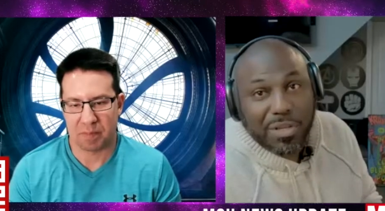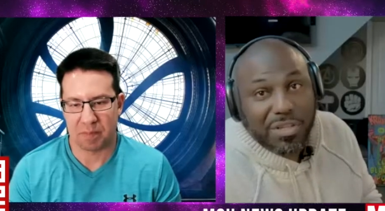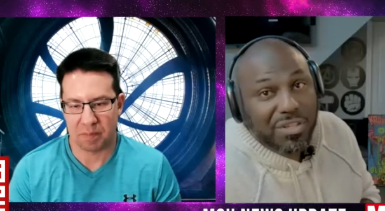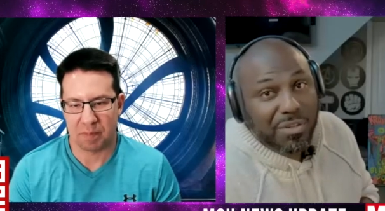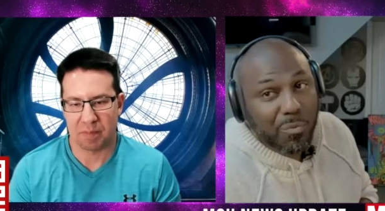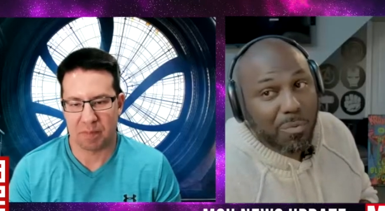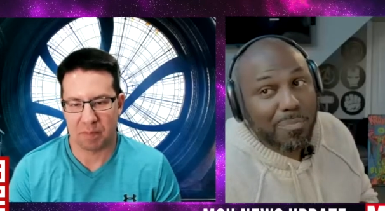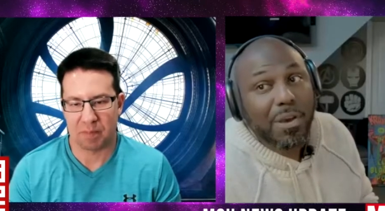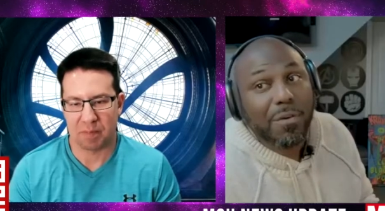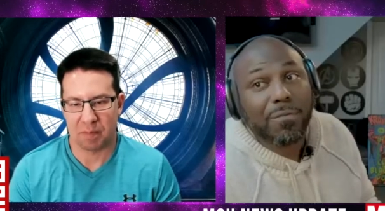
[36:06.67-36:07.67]
Speaker 1: which
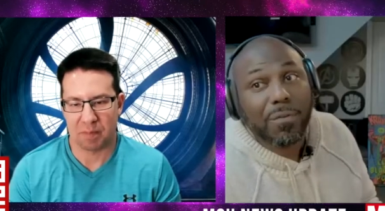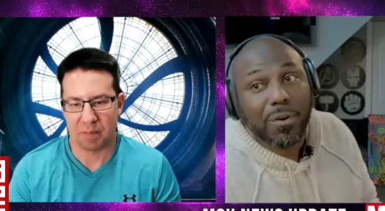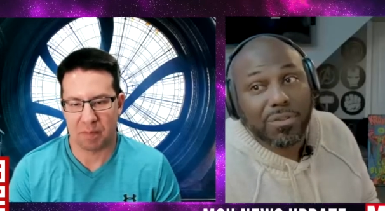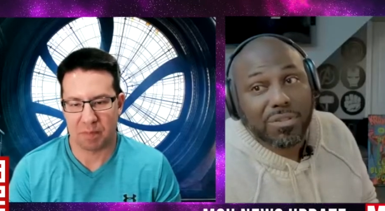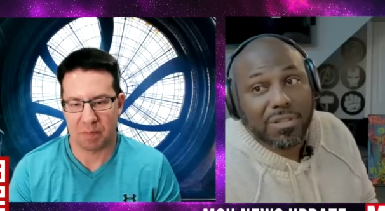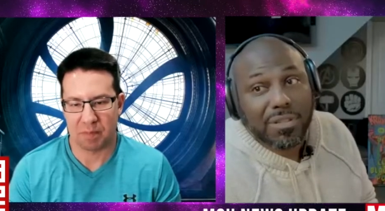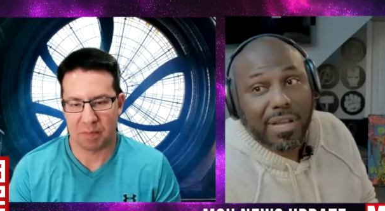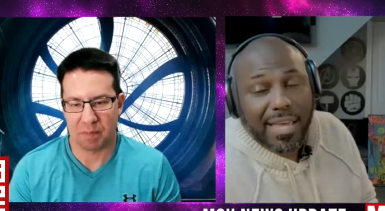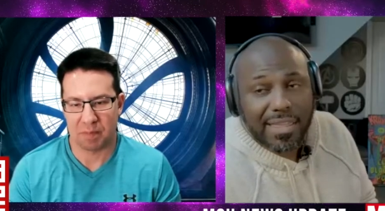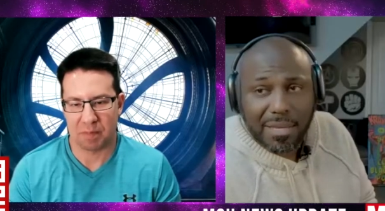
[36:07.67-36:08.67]
would be a
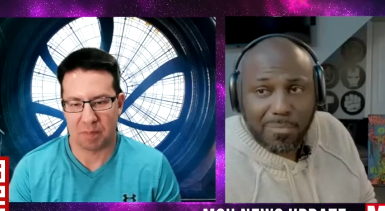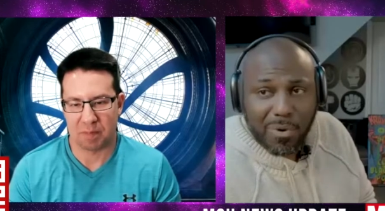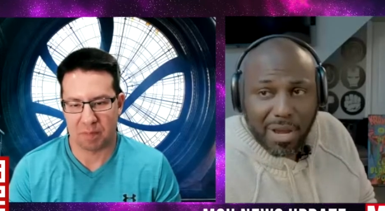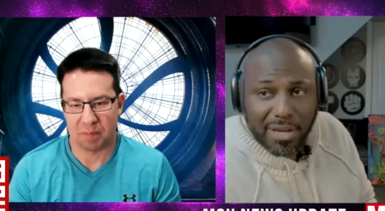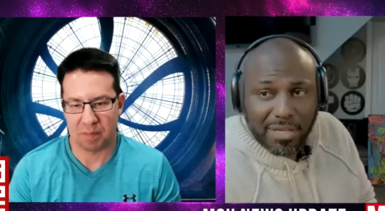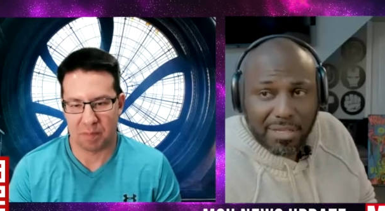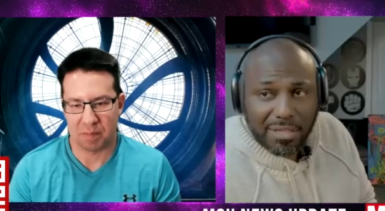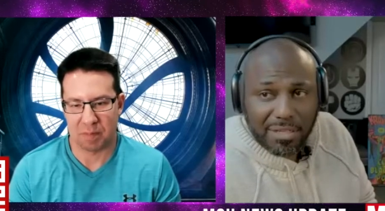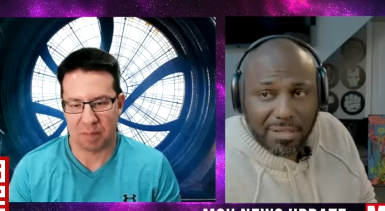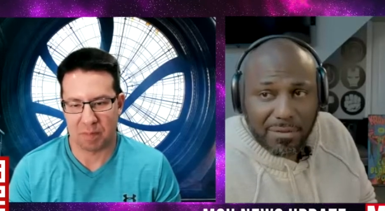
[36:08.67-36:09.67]
first, I think,
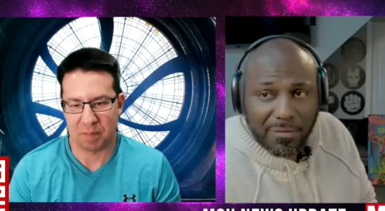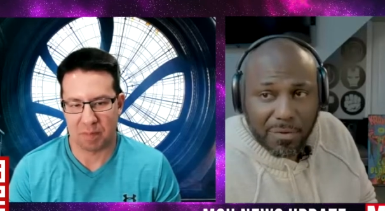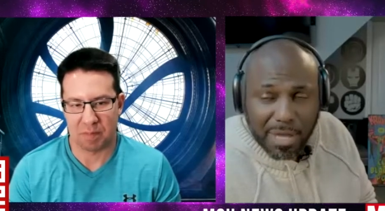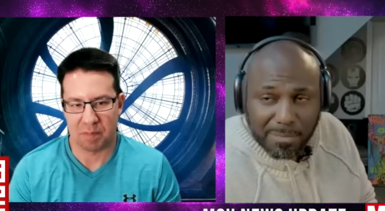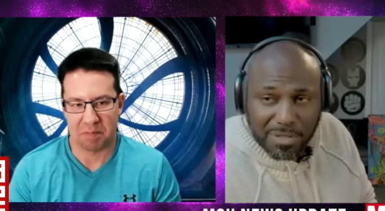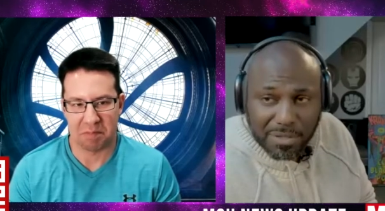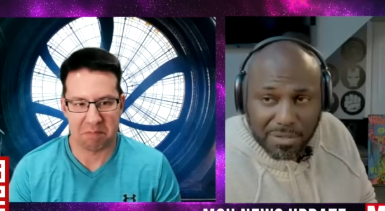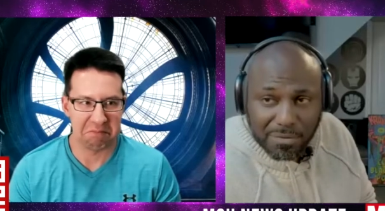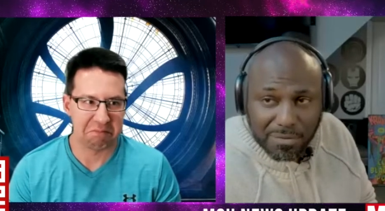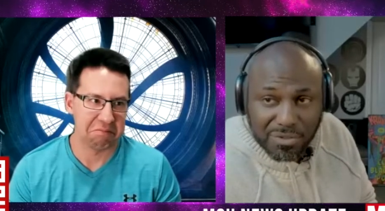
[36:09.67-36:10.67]
Brian, for the M
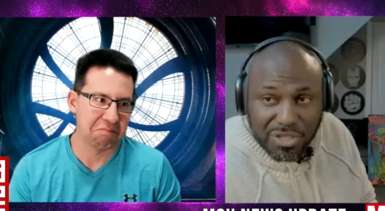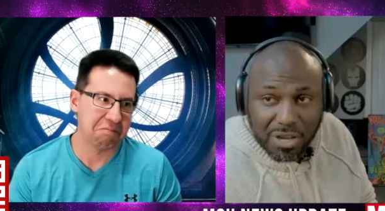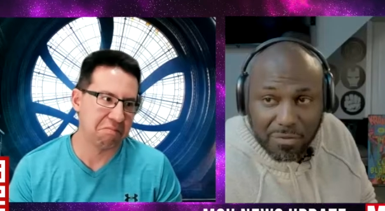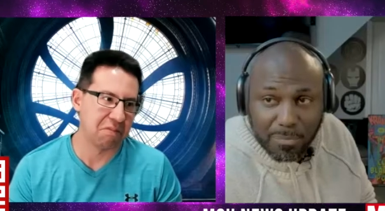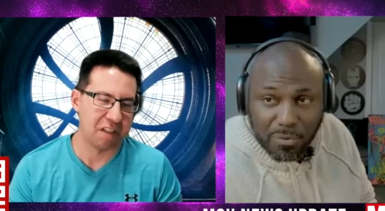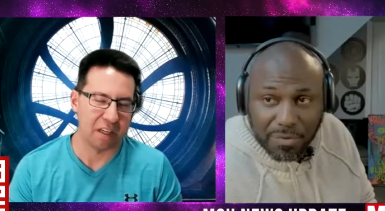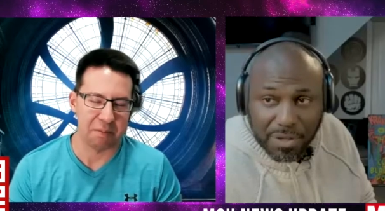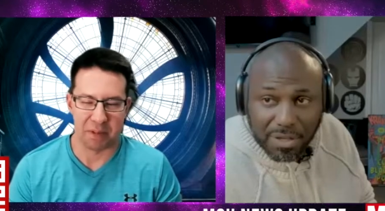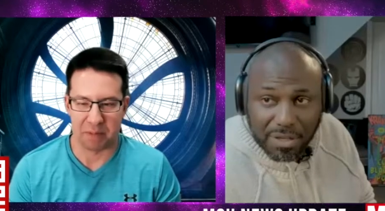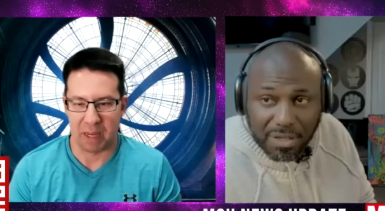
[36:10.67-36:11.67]
C U to shelve a
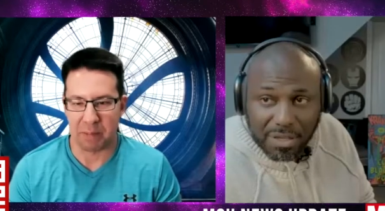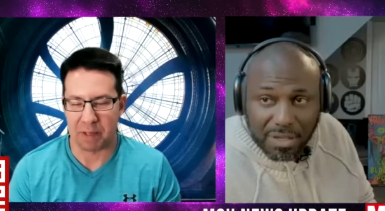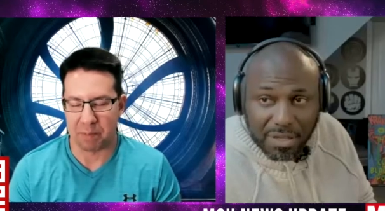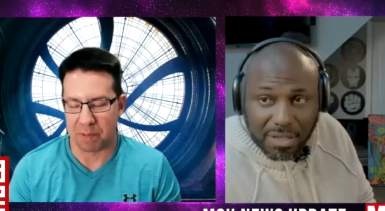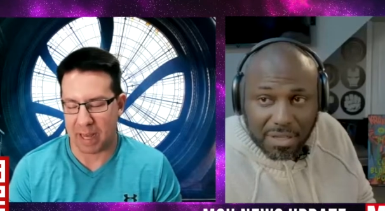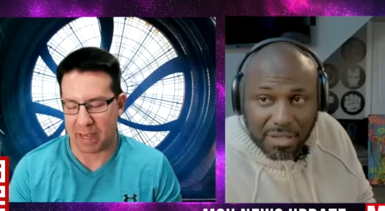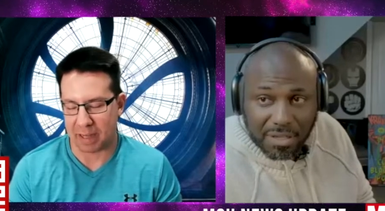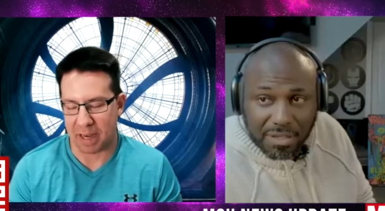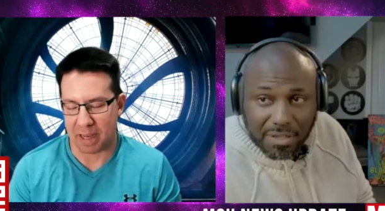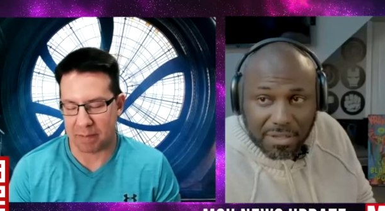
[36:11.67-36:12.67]
movie.
Speaker 2: That'd be a
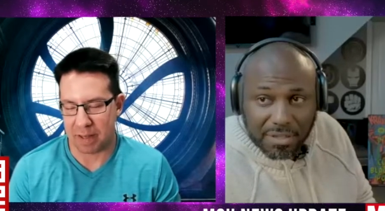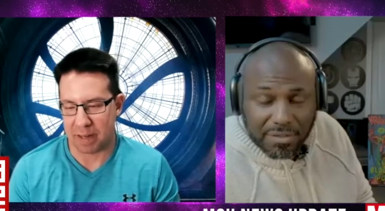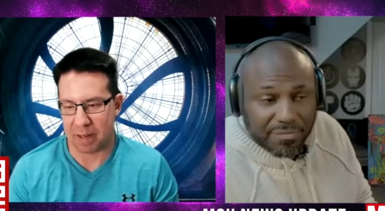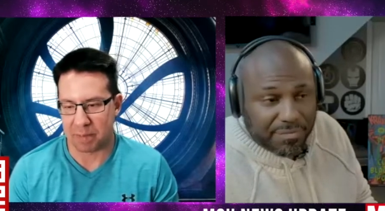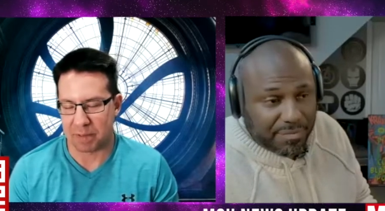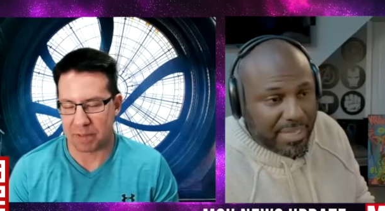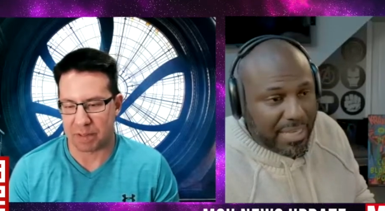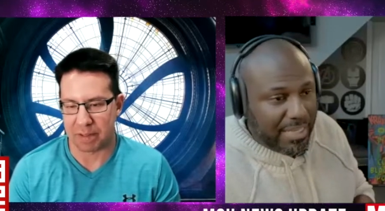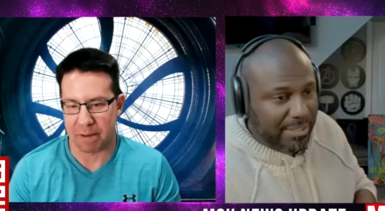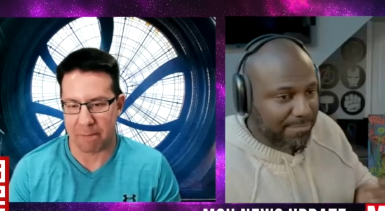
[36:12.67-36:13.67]
black eye if that
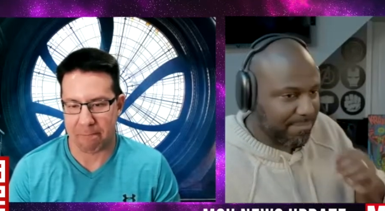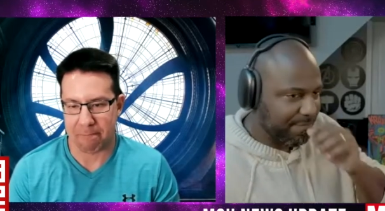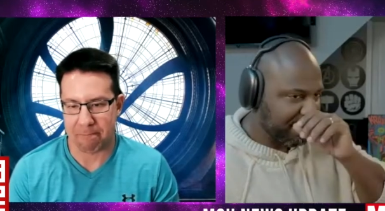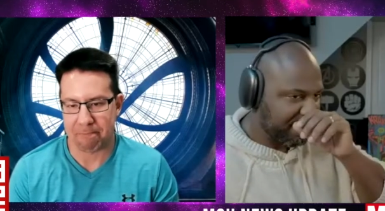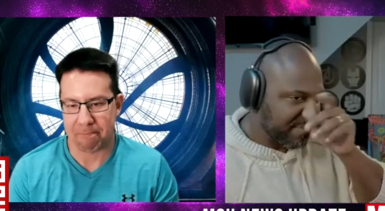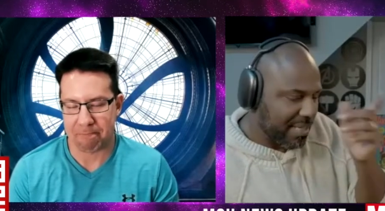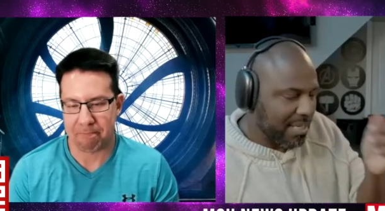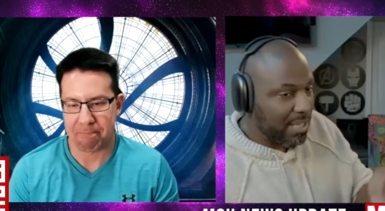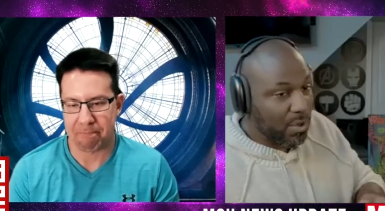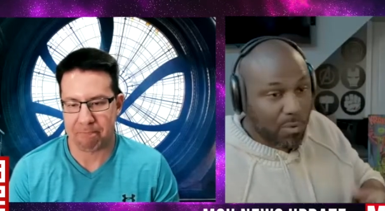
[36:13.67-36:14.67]
Speaker 1: happened. Yeah. yeah.
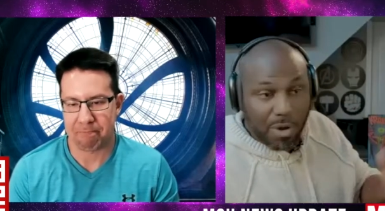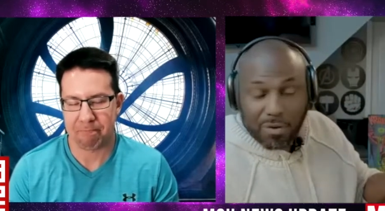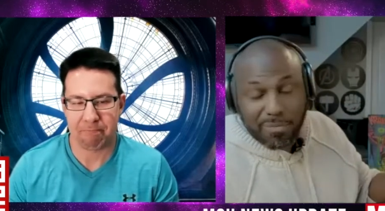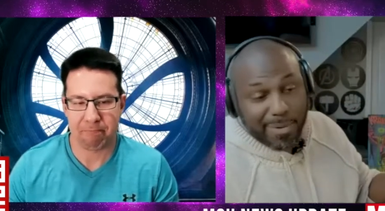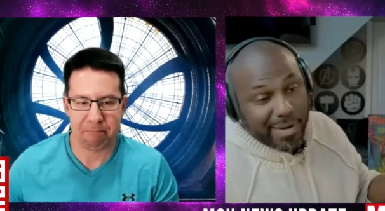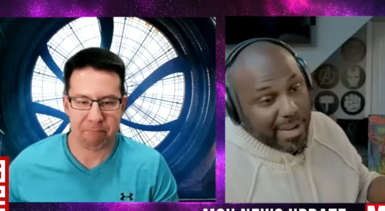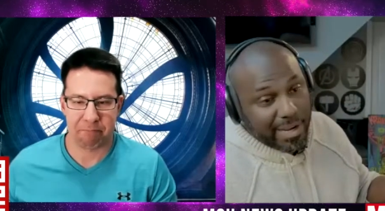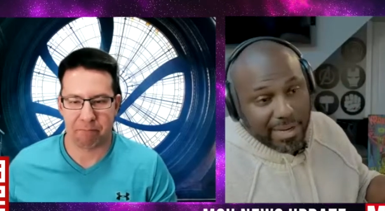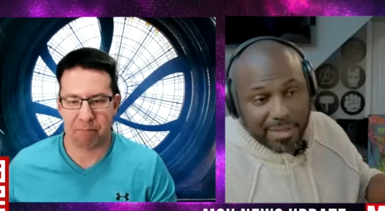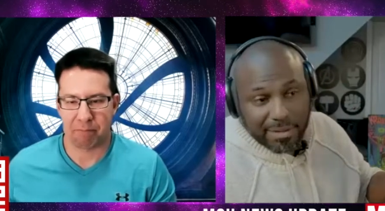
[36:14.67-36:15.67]
Well, by
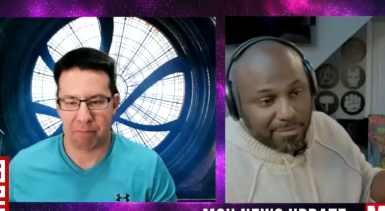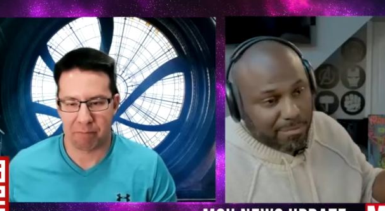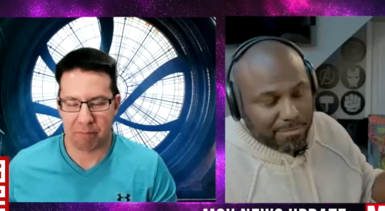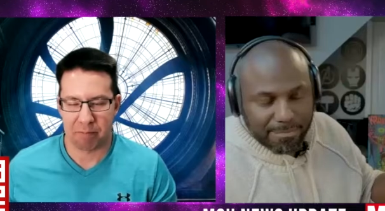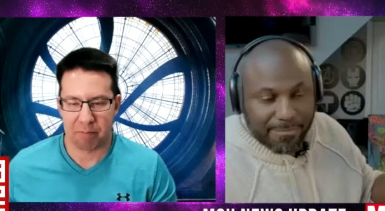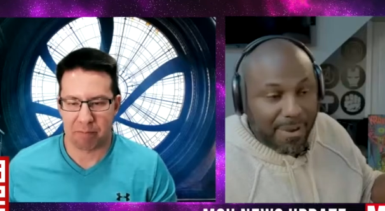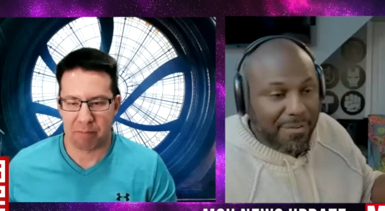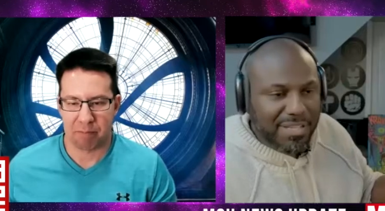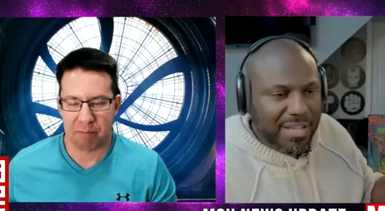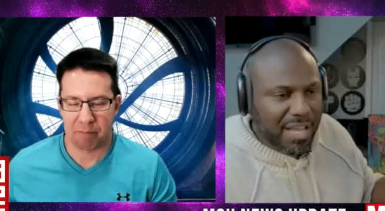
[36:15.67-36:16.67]
night,
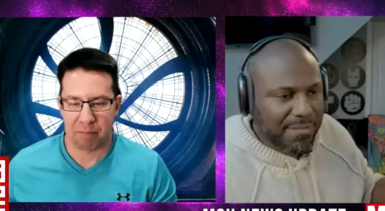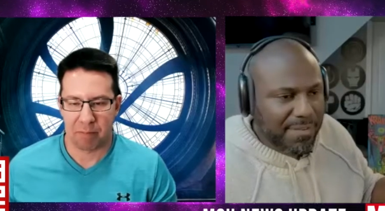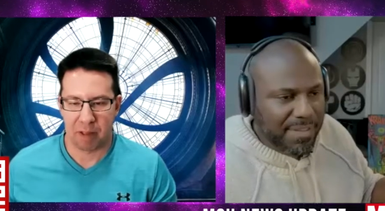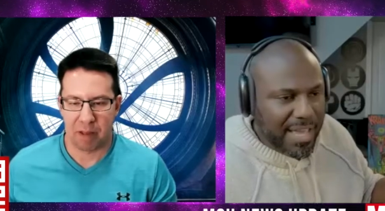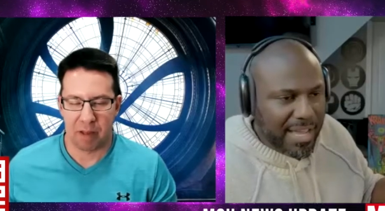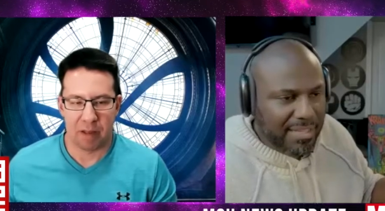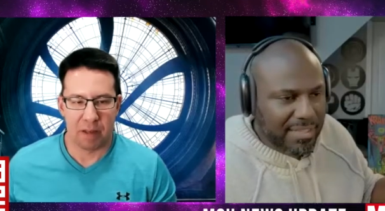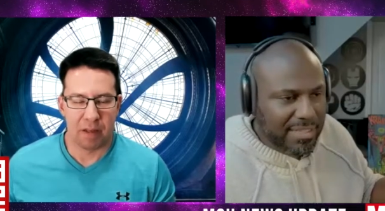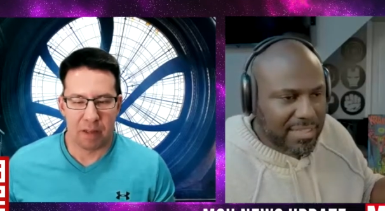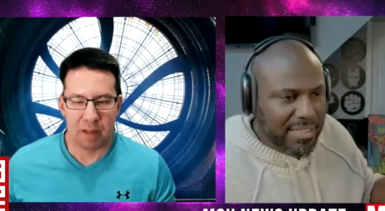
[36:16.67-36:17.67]
very excited for
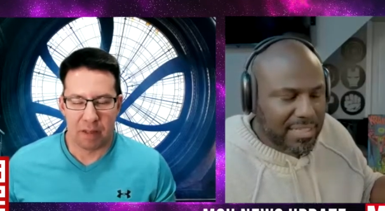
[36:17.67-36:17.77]
that.